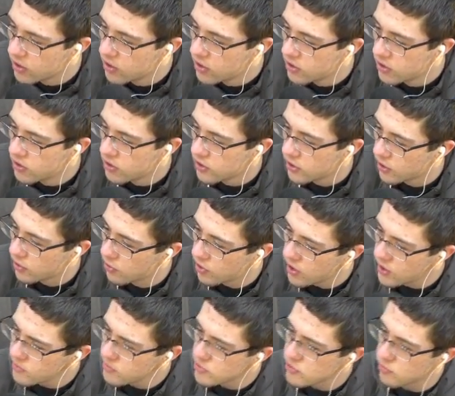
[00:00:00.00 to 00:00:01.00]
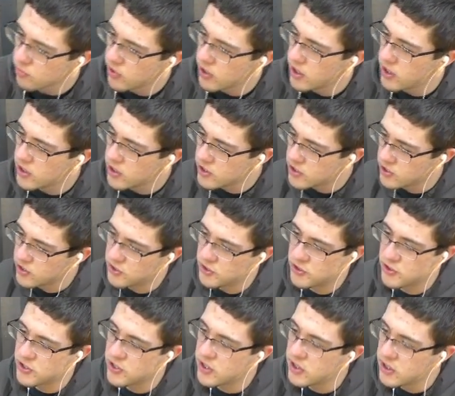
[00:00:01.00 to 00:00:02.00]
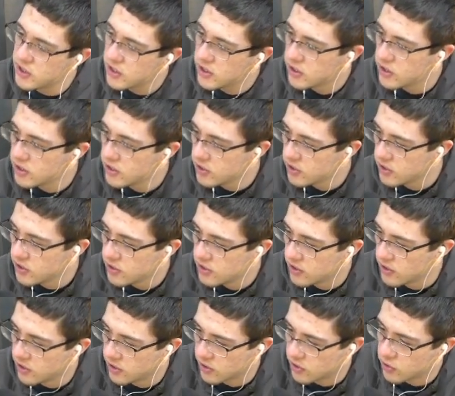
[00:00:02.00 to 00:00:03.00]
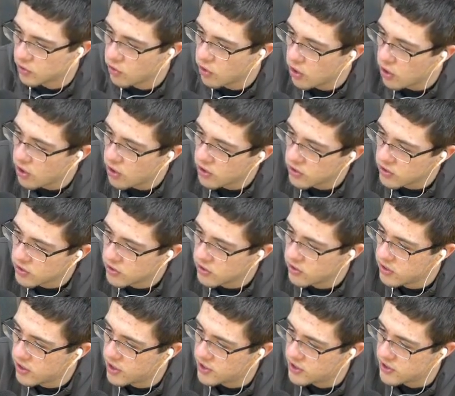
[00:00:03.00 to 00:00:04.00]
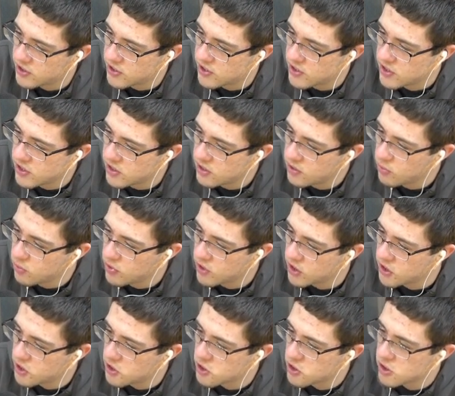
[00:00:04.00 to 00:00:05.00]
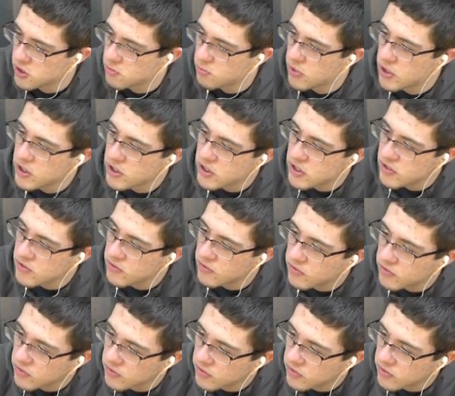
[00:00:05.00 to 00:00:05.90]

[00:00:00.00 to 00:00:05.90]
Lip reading: The crabs ran to the city and clawed at the city with explosive